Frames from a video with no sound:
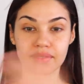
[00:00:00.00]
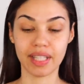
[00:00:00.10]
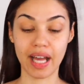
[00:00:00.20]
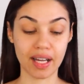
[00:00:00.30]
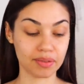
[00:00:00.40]

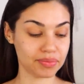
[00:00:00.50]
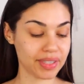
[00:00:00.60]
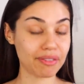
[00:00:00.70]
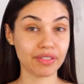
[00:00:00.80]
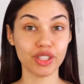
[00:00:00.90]
Yeah,
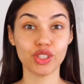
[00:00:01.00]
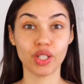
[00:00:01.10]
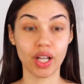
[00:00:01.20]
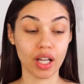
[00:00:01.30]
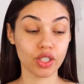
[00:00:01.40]
that feels
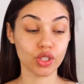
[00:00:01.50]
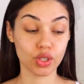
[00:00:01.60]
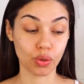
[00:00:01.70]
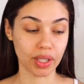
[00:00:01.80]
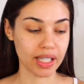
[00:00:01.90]

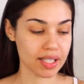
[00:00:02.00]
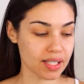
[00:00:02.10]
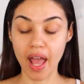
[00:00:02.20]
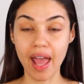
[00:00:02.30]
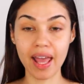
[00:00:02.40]
so nice.
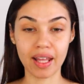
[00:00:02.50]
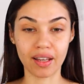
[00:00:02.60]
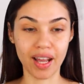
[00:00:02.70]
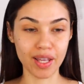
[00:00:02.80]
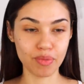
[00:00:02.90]

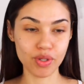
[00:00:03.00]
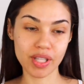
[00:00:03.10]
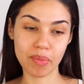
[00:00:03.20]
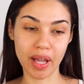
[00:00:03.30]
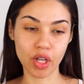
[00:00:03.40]
And I am
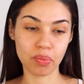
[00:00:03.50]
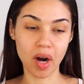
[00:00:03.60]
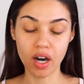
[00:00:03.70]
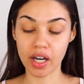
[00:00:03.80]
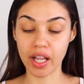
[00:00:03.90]
using my
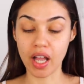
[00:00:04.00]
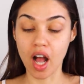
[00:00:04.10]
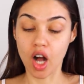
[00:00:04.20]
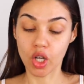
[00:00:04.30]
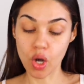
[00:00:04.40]
Kopari
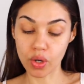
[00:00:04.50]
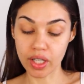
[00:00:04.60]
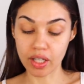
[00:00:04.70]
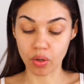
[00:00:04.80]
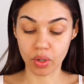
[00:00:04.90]

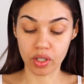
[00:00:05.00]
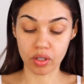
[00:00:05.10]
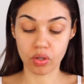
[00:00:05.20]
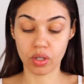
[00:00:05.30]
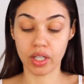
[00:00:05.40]
coconut oil,
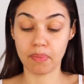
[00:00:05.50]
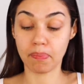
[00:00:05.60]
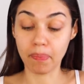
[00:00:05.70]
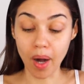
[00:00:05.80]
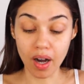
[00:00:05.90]

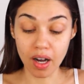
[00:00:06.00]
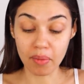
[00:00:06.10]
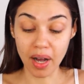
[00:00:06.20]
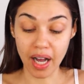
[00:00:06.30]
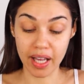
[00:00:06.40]
coconut
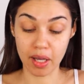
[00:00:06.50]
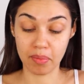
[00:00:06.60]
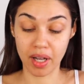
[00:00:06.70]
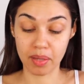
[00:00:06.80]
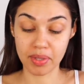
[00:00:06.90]
balm. I
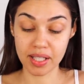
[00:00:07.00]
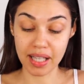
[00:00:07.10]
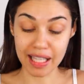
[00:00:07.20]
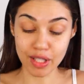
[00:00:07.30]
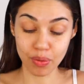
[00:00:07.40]
am
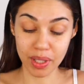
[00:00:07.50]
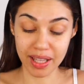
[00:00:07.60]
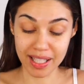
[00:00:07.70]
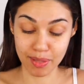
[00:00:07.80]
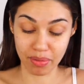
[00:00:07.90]
obsessed with
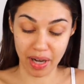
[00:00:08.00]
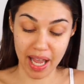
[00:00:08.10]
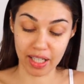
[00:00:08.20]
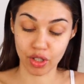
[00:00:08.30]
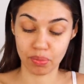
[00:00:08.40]
this
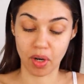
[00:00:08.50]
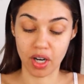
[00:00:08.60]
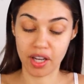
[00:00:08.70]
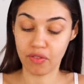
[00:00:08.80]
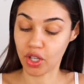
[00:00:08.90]
brand,
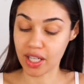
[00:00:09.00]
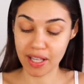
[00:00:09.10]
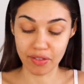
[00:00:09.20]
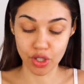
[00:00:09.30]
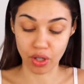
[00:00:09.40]
Kopari. If you guys
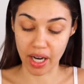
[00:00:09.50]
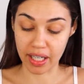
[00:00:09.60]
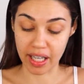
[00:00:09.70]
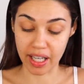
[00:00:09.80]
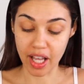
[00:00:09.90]
haven't
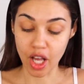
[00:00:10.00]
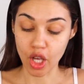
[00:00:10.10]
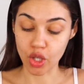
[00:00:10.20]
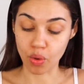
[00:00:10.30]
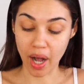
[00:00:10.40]
tried it,
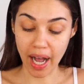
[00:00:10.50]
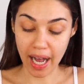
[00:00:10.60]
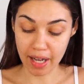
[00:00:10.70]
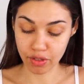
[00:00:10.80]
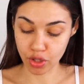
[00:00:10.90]
you
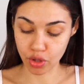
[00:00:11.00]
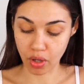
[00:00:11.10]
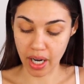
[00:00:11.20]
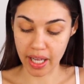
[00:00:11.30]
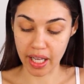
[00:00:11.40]
have to
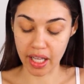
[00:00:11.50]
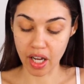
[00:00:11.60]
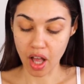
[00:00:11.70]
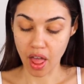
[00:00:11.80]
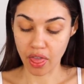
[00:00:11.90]
try it.
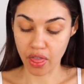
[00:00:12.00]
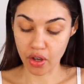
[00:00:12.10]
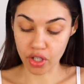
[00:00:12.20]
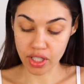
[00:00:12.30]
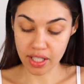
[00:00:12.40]

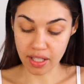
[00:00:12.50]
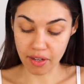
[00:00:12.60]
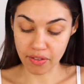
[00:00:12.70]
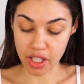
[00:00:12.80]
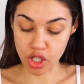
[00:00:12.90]
Their
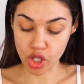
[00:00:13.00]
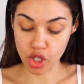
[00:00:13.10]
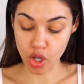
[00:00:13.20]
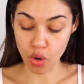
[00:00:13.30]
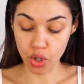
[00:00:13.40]
stuff is
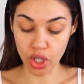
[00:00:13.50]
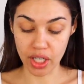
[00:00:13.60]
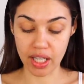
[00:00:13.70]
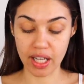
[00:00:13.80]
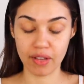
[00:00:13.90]
so
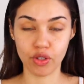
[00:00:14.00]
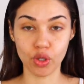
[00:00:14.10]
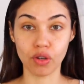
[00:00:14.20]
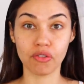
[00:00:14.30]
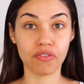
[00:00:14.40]
good. If
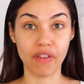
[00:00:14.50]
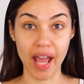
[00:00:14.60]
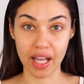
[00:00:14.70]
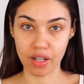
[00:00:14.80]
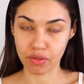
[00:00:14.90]
you're a
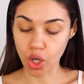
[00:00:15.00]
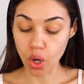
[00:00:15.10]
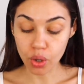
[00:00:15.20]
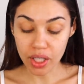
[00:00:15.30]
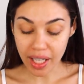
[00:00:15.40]
fan of
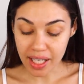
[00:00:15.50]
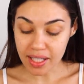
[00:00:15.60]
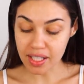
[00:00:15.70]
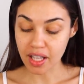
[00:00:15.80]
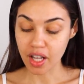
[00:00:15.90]

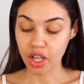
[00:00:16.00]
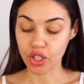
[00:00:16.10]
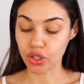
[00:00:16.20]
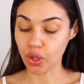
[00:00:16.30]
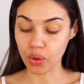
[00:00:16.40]
coconut,
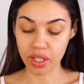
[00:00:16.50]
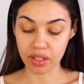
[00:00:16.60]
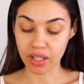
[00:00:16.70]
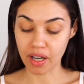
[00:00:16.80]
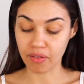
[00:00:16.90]
you're going to
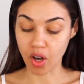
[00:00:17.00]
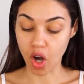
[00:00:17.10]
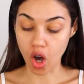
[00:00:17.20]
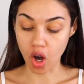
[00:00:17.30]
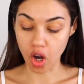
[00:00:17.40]
love
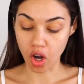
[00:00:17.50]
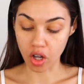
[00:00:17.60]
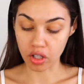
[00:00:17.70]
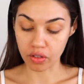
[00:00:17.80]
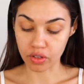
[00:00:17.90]

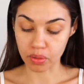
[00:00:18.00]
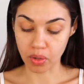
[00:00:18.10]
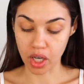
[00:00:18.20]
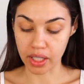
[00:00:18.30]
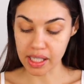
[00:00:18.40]
all of their
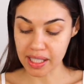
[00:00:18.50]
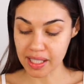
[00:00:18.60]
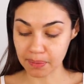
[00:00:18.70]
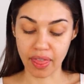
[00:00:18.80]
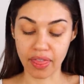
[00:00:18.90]

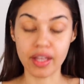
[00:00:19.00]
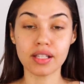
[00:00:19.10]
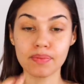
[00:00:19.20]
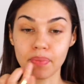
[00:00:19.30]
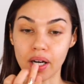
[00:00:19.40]
products.
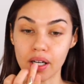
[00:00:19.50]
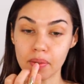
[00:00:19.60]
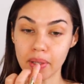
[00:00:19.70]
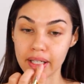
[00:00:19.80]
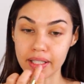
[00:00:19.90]
This
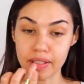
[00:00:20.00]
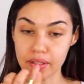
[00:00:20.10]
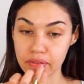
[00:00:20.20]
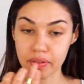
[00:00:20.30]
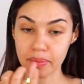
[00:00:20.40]
balm, I use
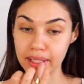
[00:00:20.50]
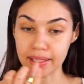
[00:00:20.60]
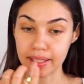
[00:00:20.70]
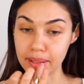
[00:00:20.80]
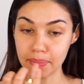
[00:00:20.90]
it for my
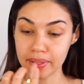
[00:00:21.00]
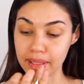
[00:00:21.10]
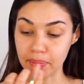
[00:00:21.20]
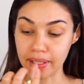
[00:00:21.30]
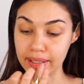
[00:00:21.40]
lips
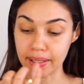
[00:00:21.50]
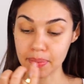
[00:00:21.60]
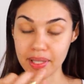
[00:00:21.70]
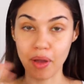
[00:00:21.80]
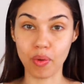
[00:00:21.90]
and my
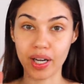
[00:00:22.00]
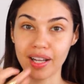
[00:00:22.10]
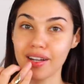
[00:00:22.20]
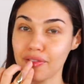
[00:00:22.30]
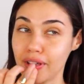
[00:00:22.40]
lips, I went and
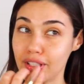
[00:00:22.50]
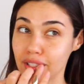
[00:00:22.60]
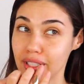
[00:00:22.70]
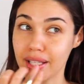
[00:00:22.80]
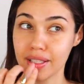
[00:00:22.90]
got a
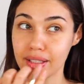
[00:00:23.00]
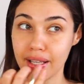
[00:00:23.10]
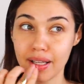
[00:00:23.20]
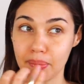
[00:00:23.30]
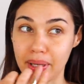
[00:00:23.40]
facial the other
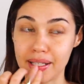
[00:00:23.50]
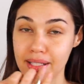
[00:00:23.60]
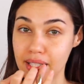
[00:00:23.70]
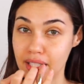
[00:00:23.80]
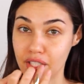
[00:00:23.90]
day and my
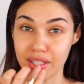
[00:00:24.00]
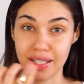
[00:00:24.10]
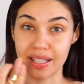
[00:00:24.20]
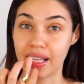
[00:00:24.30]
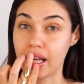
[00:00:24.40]
esthetician
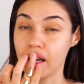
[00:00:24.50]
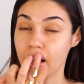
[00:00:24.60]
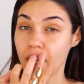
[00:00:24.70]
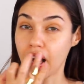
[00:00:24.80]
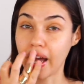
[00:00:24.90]
said that
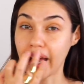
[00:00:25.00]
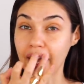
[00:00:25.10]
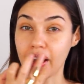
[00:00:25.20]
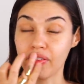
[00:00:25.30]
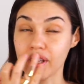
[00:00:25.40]
I
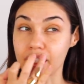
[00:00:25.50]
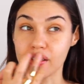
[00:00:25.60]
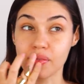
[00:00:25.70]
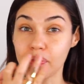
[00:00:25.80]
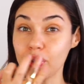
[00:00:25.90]
have the
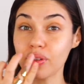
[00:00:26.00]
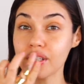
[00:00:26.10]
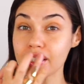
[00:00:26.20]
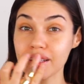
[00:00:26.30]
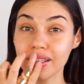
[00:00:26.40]

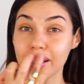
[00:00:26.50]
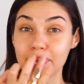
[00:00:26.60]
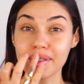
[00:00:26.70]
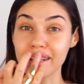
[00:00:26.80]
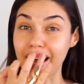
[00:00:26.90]
smoothest
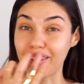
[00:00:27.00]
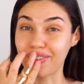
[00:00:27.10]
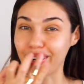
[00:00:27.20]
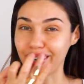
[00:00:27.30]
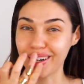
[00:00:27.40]
lips
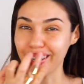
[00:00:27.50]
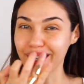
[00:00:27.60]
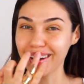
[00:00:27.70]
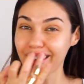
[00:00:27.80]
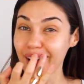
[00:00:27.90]
ever.
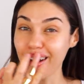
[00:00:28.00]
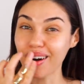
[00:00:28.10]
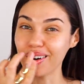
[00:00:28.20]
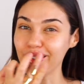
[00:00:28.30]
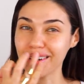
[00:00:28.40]

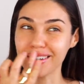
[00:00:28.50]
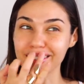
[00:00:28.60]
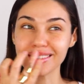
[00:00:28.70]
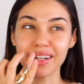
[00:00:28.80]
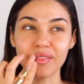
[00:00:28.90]
Her
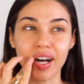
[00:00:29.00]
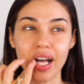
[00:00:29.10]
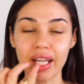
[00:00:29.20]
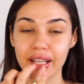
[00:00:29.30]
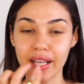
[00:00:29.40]
words, not
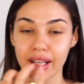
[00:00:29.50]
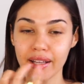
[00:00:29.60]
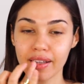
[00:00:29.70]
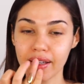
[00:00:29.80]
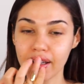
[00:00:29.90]
mine.
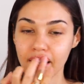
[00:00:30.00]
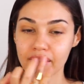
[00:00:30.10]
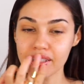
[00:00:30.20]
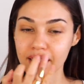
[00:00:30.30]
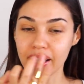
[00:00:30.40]
And I
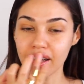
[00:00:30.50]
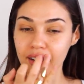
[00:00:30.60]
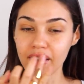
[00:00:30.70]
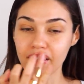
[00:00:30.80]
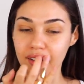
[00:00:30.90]
was like,
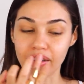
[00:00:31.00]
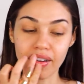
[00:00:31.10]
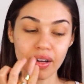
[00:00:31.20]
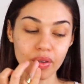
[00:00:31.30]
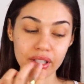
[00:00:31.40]
oh,
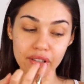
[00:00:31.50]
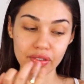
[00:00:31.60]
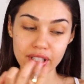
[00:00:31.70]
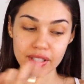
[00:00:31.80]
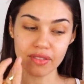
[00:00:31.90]
I wonder if
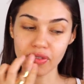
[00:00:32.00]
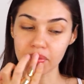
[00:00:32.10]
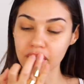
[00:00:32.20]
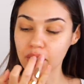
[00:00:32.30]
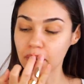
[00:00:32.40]
it's
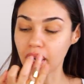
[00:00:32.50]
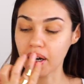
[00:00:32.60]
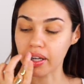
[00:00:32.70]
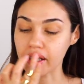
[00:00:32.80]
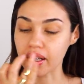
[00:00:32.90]
from the
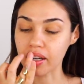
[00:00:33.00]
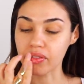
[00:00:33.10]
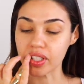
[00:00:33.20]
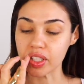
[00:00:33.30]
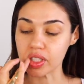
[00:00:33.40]
Kopari that I've
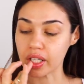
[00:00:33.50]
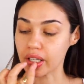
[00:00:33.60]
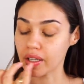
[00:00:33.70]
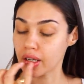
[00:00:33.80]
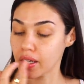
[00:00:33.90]
been
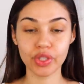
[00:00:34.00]
using.